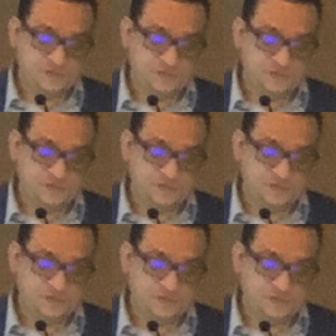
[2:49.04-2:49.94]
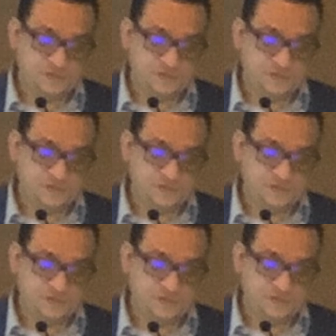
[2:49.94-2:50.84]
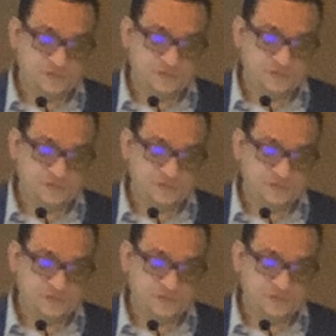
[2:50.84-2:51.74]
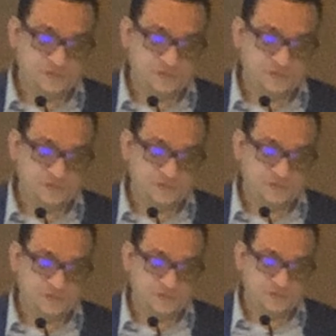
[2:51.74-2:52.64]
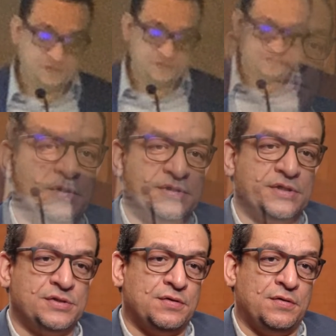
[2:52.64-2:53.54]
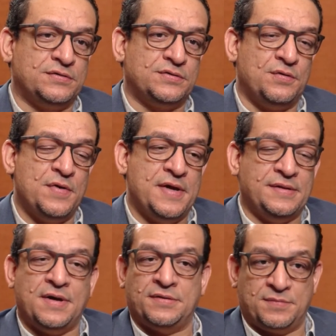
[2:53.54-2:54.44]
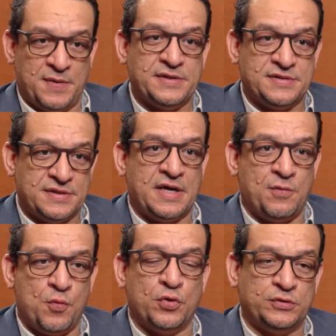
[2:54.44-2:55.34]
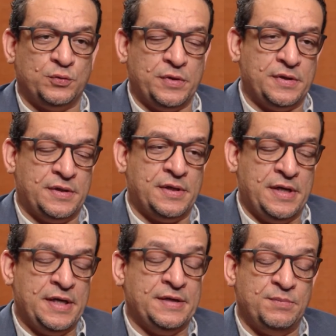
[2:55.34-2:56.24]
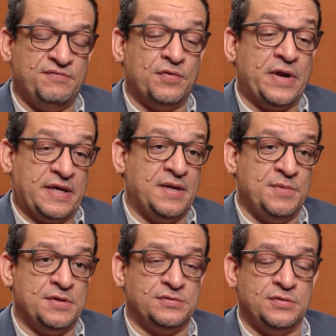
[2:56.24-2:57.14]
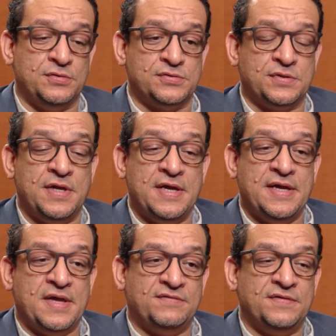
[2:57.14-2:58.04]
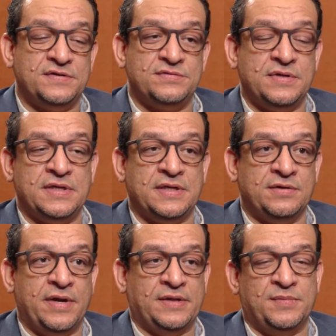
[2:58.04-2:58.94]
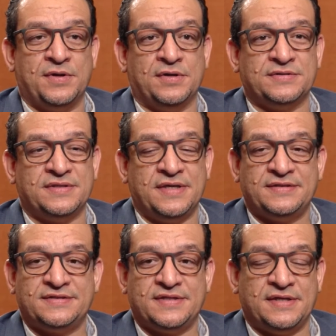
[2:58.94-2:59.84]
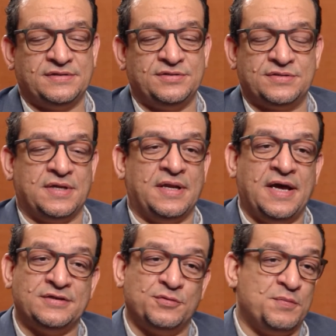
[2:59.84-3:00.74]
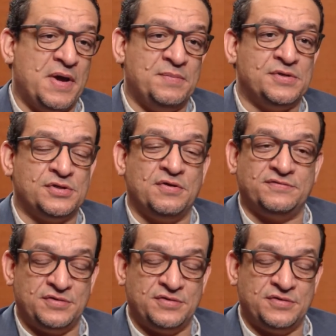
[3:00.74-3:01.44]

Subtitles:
100 of them here in Houston, but I have done a lot of radioembolization also in the other places that I worked in before I came here to Houston. It feels really great because it just aligns with my mission of